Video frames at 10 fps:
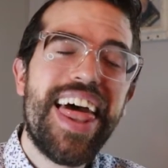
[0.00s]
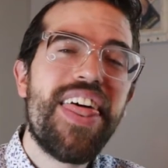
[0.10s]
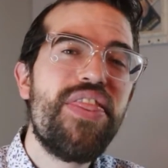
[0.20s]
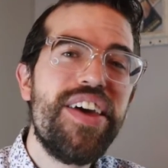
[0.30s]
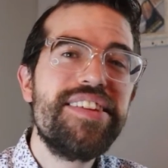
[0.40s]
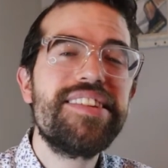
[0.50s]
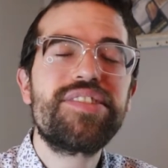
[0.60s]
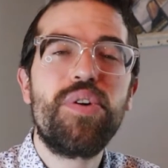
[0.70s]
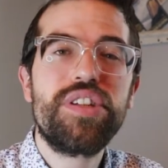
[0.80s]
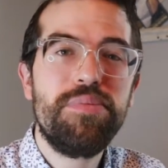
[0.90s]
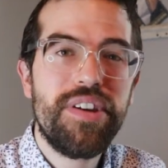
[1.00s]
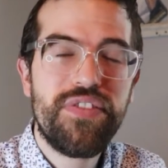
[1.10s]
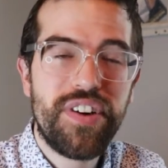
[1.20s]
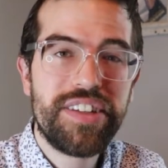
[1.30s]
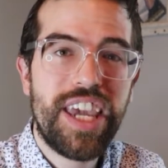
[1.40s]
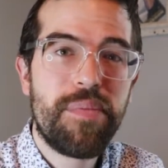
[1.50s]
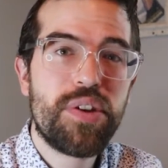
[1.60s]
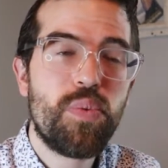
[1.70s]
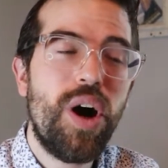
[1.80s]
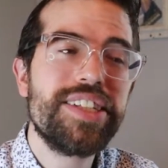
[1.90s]
This is going to be a fun game
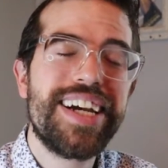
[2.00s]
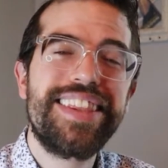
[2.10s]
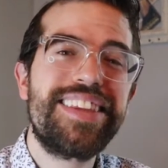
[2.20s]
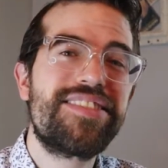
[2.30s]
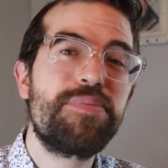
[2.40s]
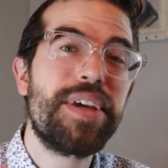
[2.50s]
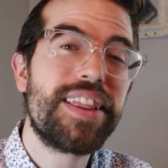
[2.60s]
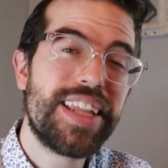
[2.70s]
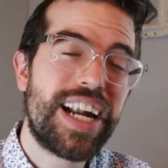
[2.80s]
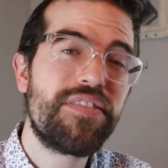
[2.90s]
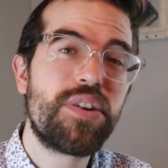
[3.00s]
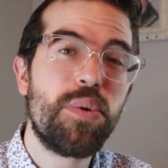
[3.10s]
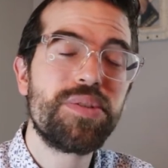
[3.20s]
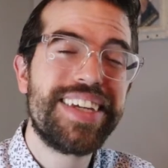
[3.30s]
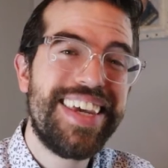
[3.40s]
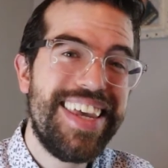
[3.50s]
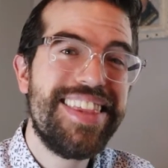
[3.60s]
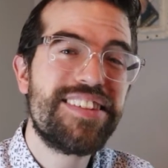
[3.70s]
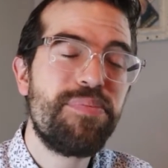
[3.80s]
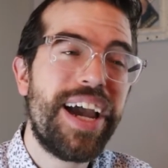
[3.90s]
to watch. I think there's going to be a lot of goals in
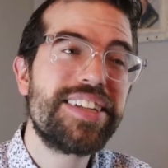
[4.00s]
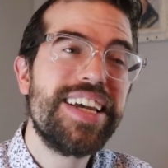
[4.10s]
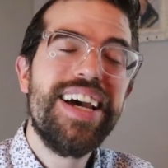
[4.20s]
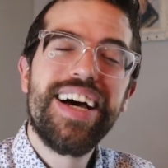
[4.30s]
this match.